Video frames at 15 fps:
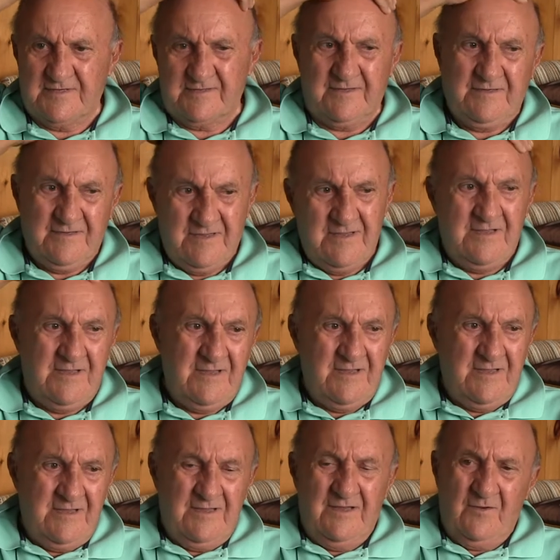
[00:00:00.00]
that
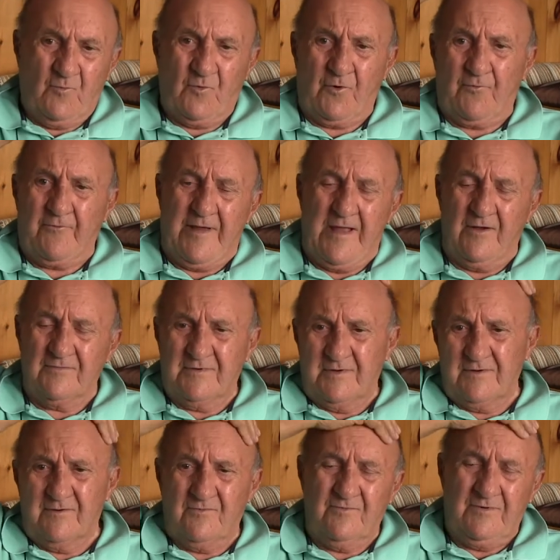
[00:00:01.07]
were around,
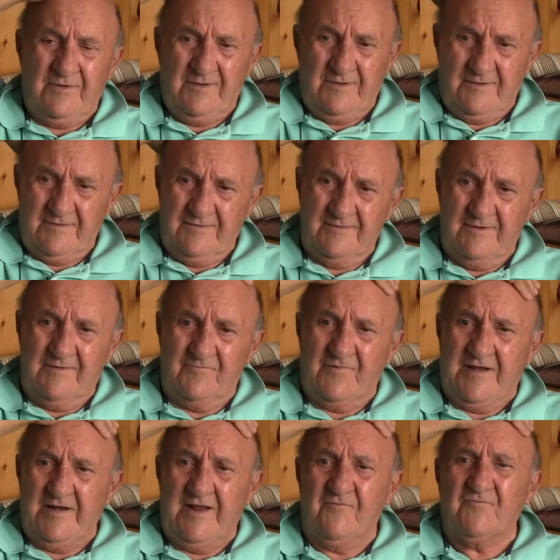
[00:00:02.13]
you know,
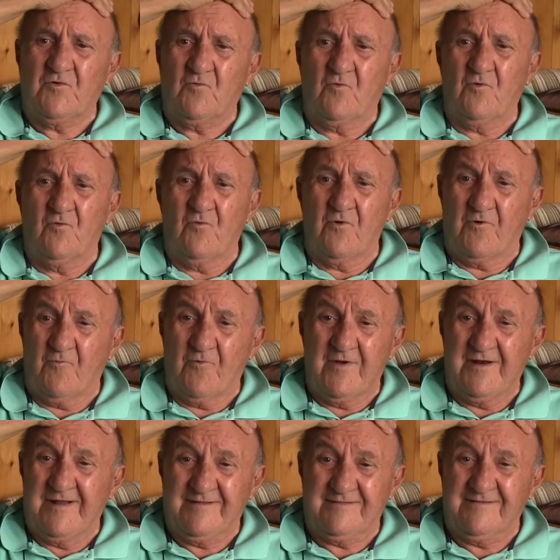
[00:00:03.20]
right after World War
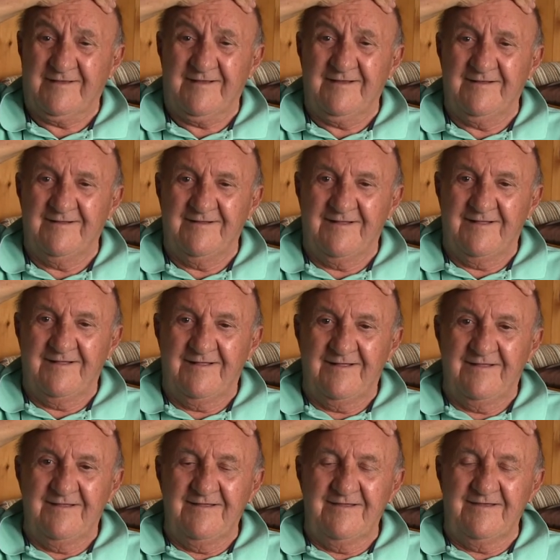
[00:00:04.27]
One, I, I think.
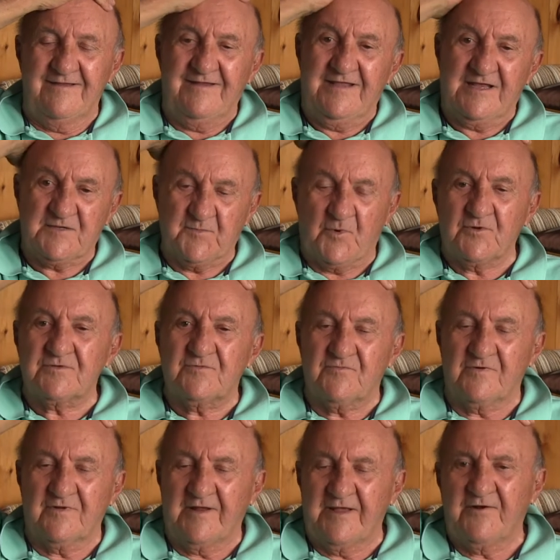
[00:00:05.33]
And the S boats
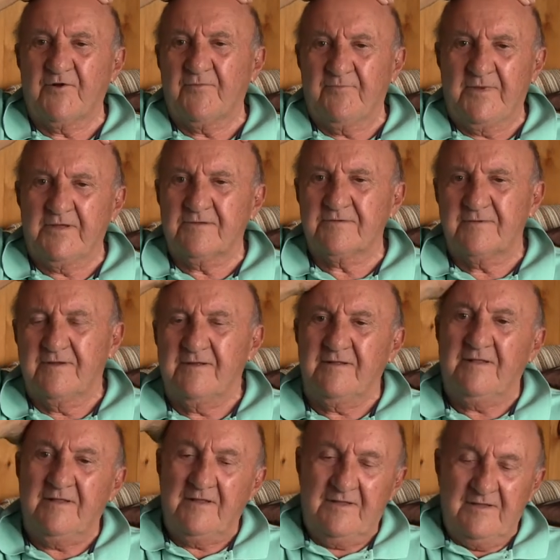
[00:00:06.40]
were later built.
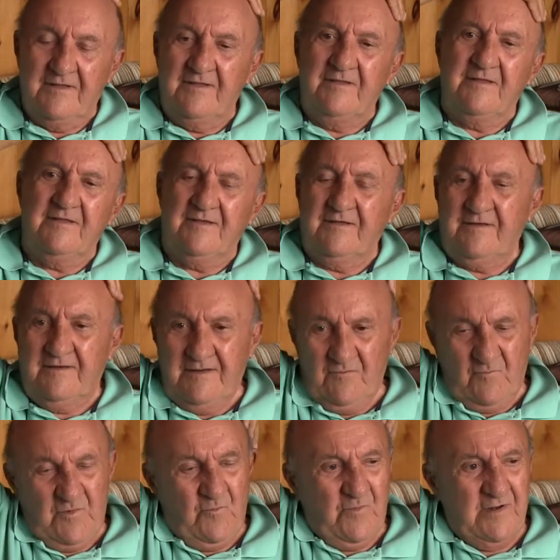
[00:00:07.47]
And
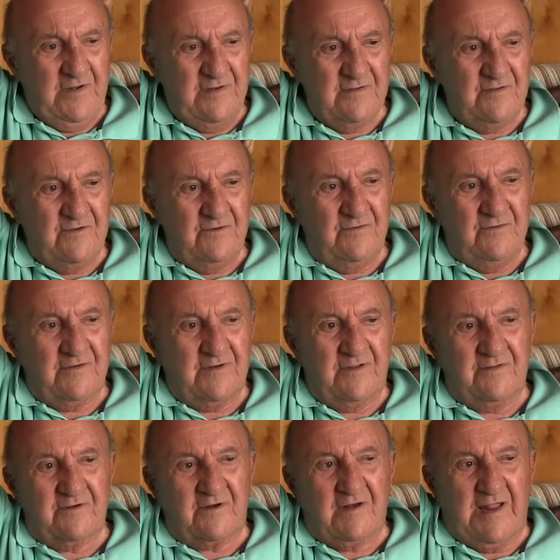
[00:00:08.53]
then we went into
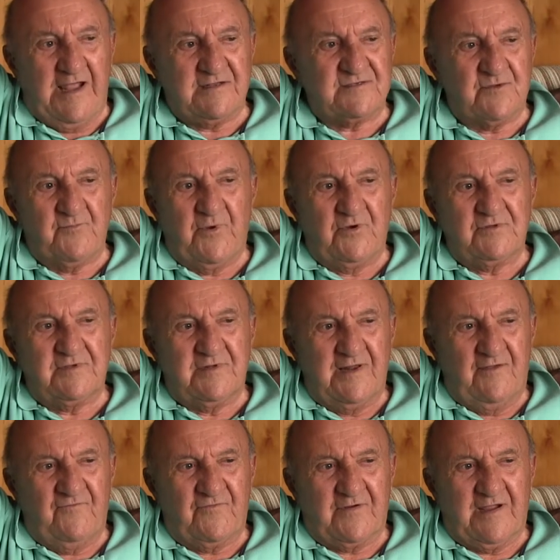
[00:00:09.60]
another class of boats, and
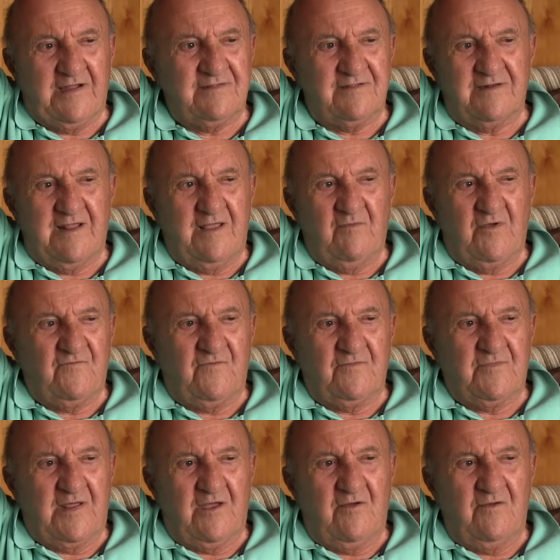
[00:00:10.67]
I forgot the name of
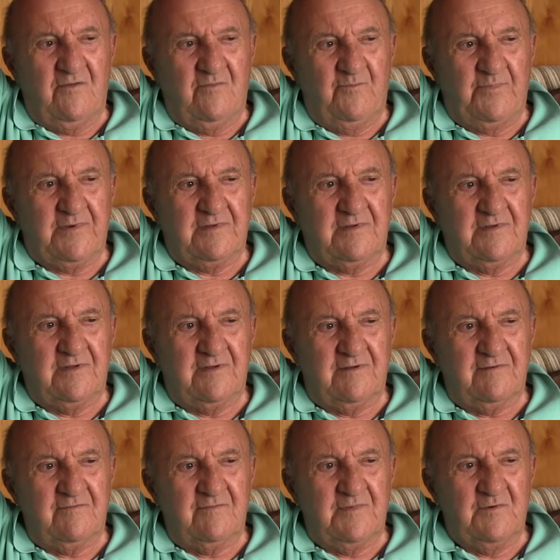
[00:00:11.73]
them now. But uh,
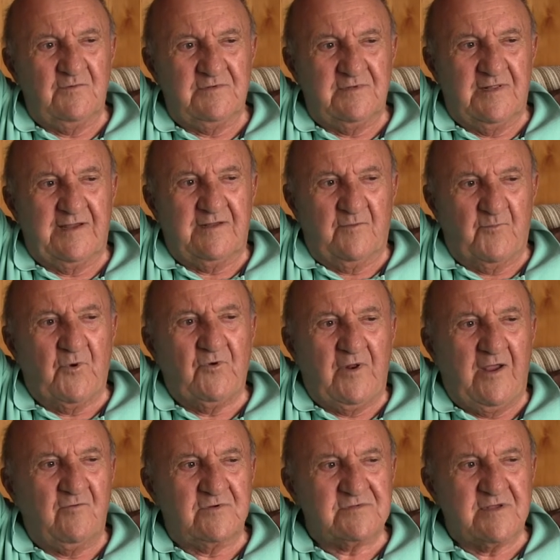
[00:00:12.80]
it was like a boat
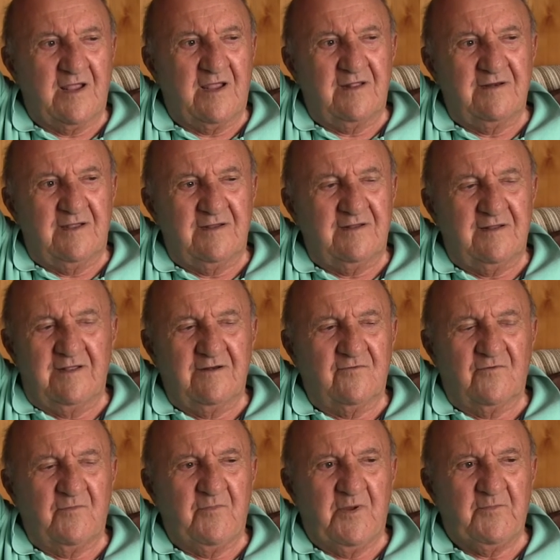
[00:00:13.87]
I was on. I, I
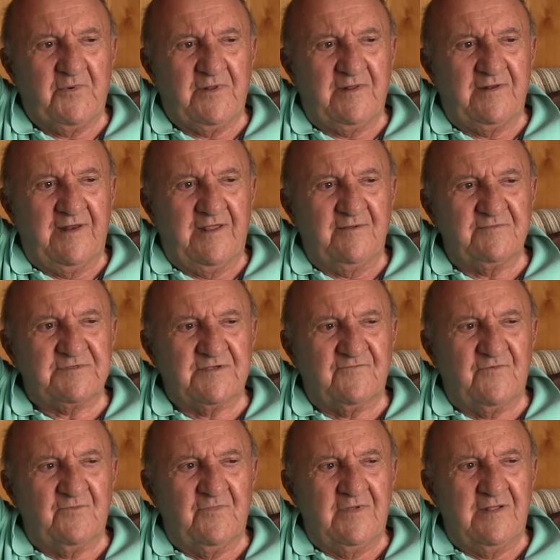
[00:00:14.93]
don't remember the names of
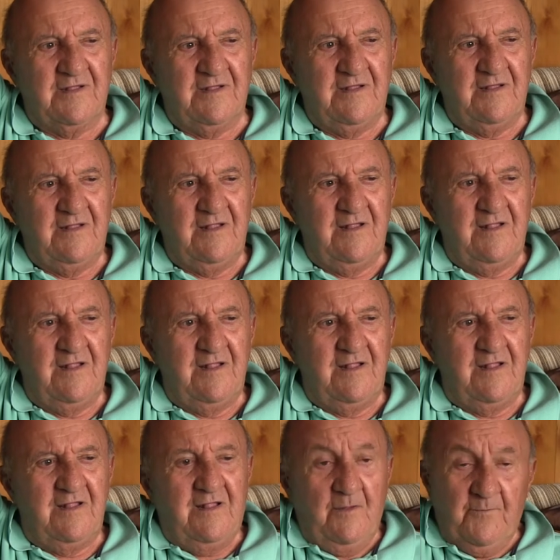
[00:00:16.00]
them.
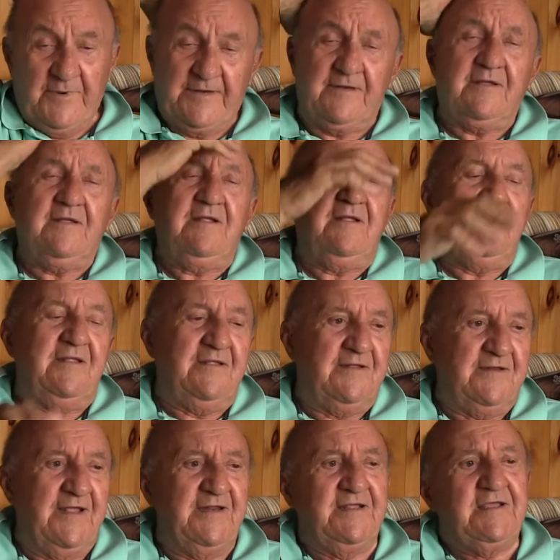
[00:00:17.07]
But
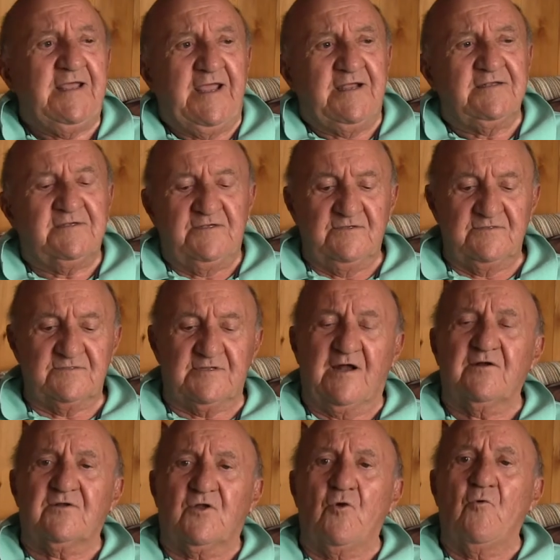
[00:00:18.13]
in any case, you
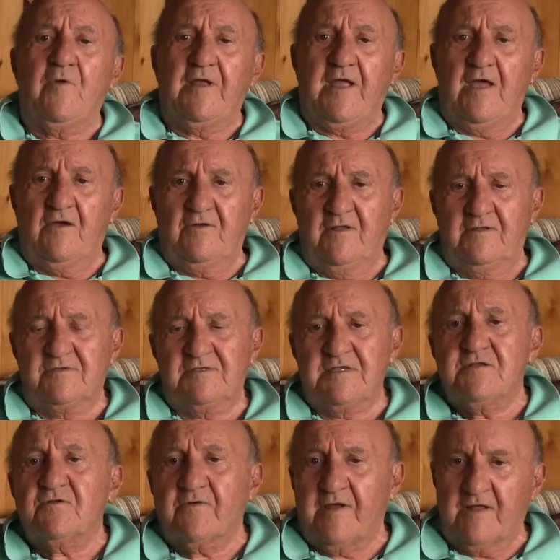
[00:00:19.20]
start going out on
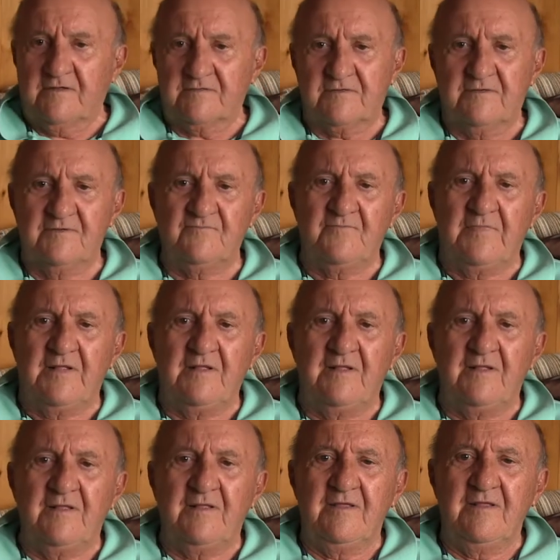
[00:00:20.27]
sea trials
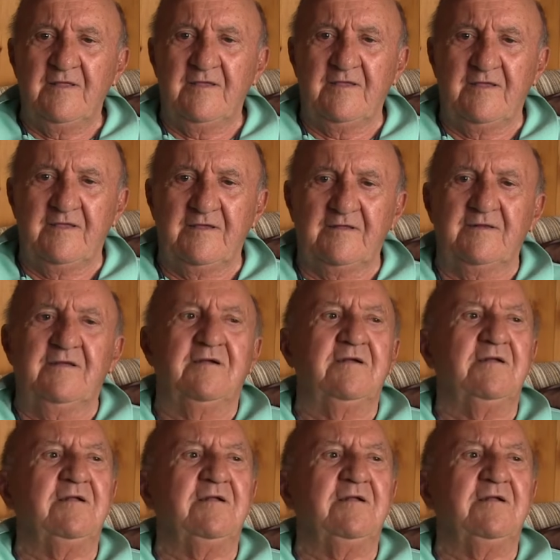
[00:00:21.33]
and